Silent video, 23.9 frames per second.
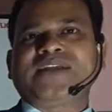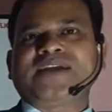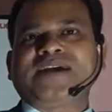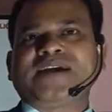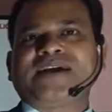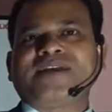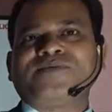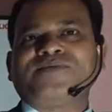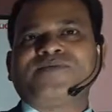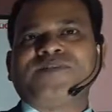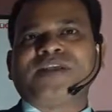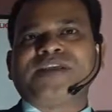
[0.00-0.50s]

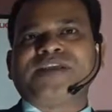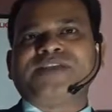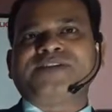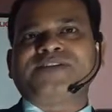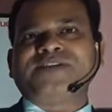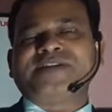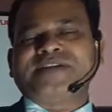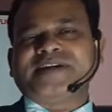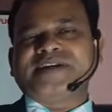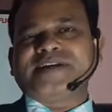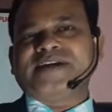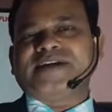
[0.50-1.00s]
conflicts
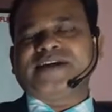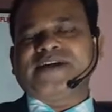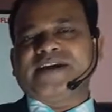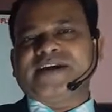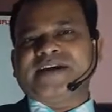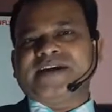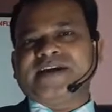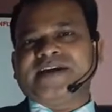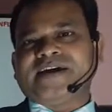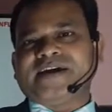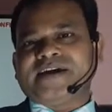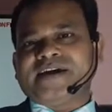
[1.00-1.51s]

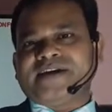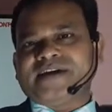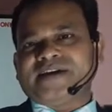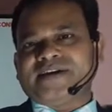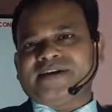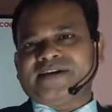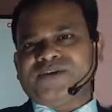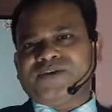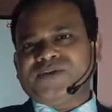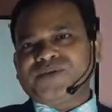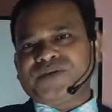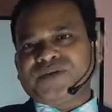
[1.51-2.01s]

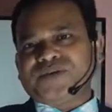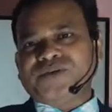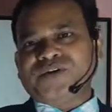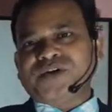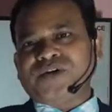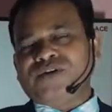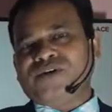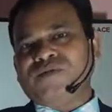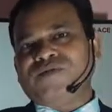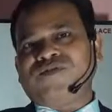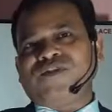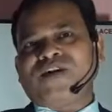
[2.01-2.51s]

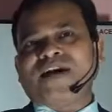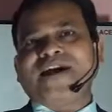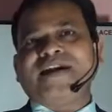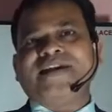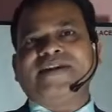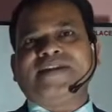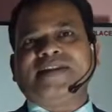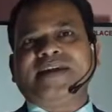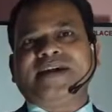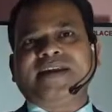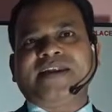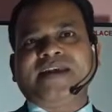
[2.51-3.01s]
you'll
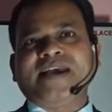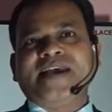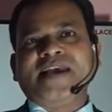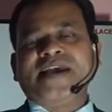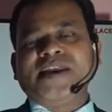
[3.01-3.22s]
find that.